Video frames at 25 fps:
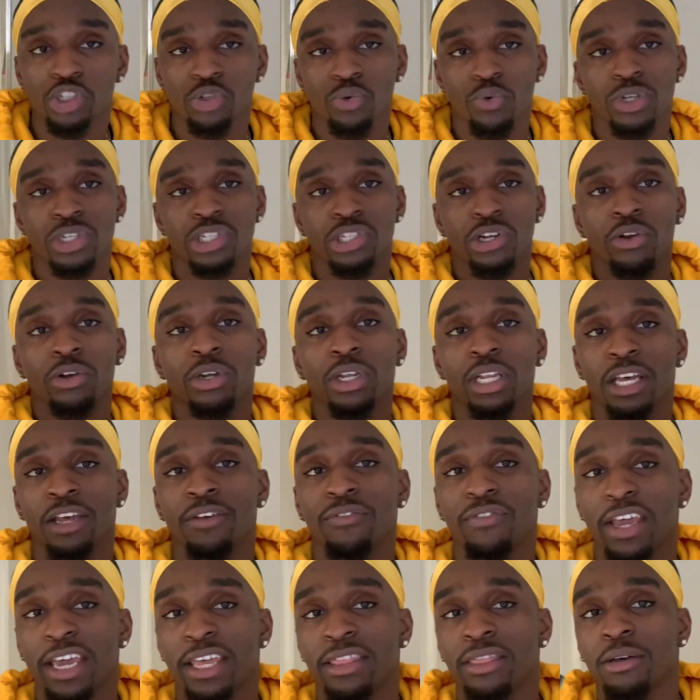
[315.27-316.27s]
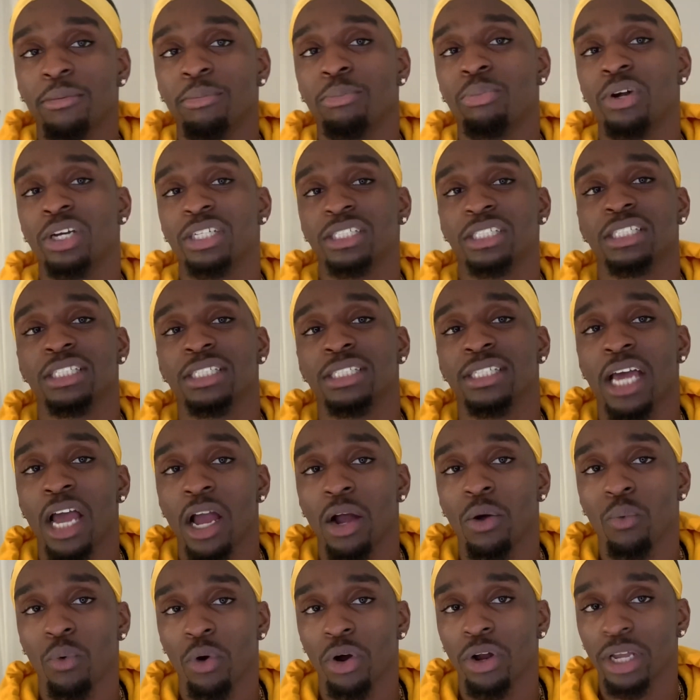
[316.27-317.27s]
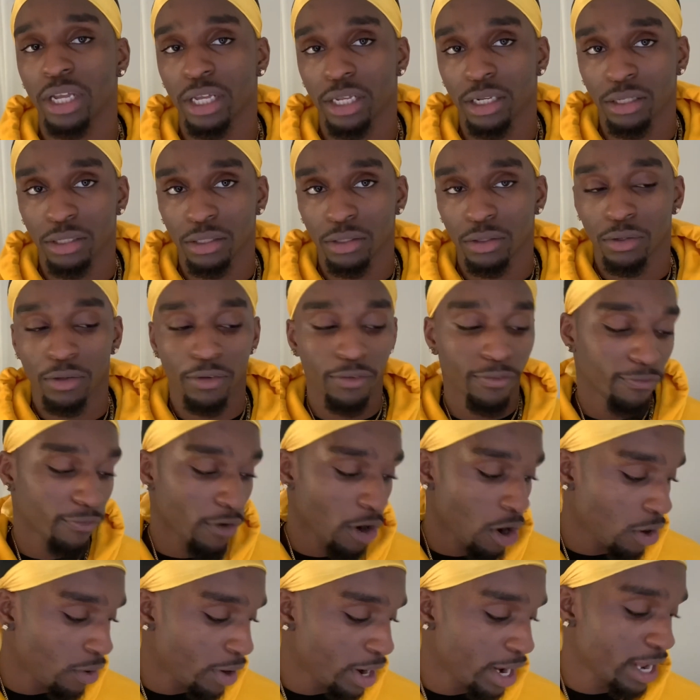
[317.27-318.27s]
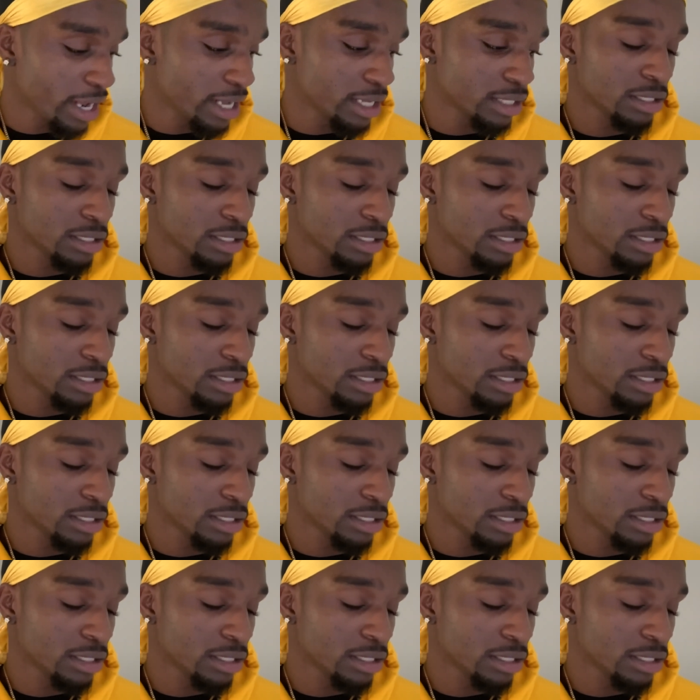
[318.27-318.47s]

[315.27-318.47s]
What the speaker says: a certain length and the brush is not working, as far as